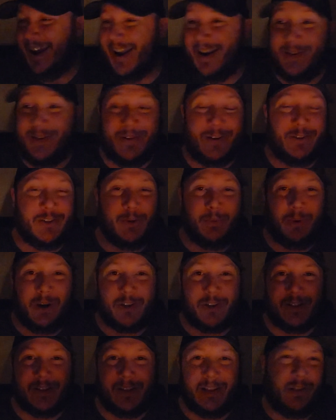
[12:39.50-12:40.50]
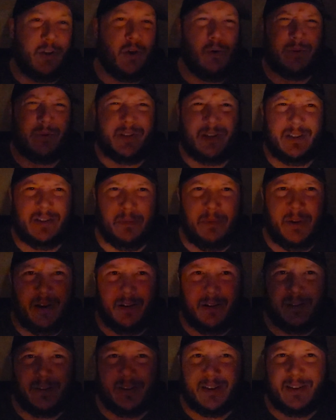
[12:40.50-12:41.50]
Anyway, she rushes it, the ghost
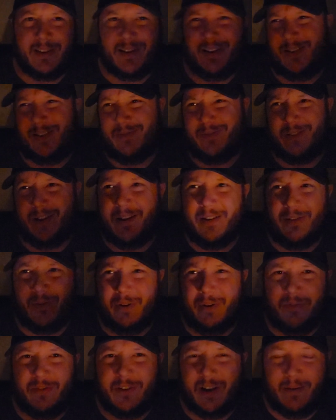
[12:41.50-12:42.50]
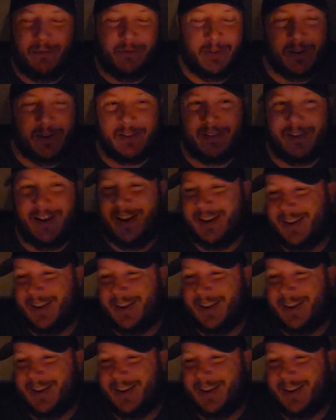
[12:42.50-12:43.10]
disappears. It's like, I don't have time for this.